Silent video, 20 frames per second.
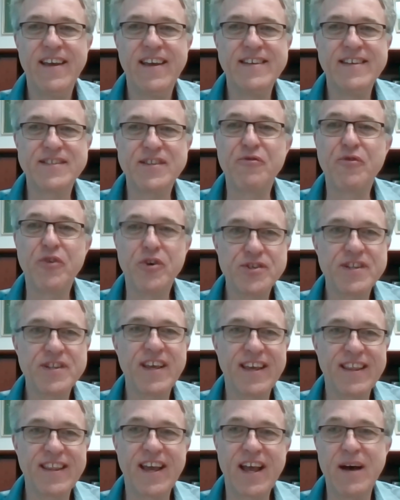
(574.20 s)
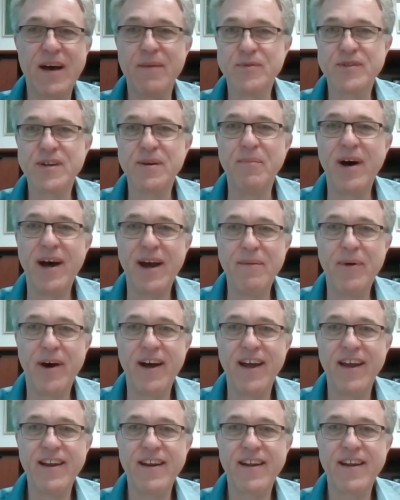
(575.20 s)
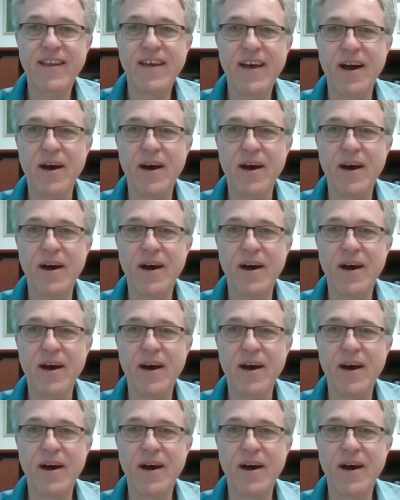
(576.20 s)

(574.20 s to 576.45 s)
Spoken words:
is the first thing that comes to my mind.